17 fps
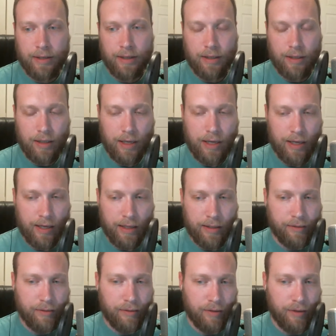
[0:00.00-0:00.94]
Like,
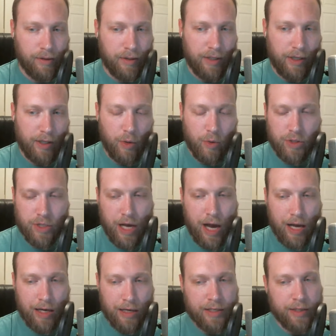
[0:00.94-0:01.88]
can you
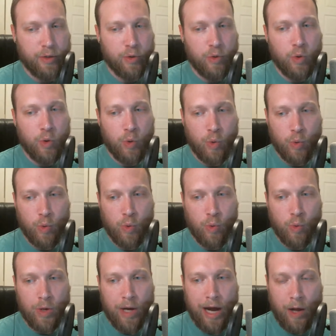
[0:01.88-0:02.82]
talk us
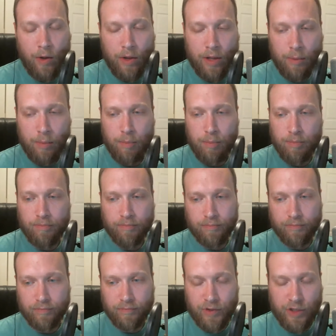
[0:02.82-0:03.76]
through how
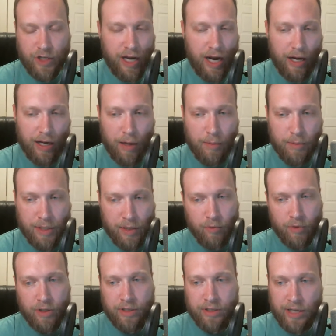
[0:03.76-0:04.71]
she kind of comes to the
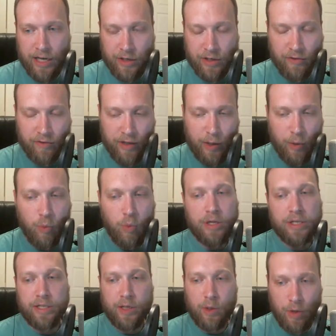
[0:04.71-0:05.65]
realization of like
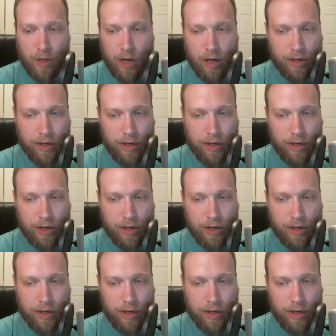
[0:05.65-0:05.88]
what's going on?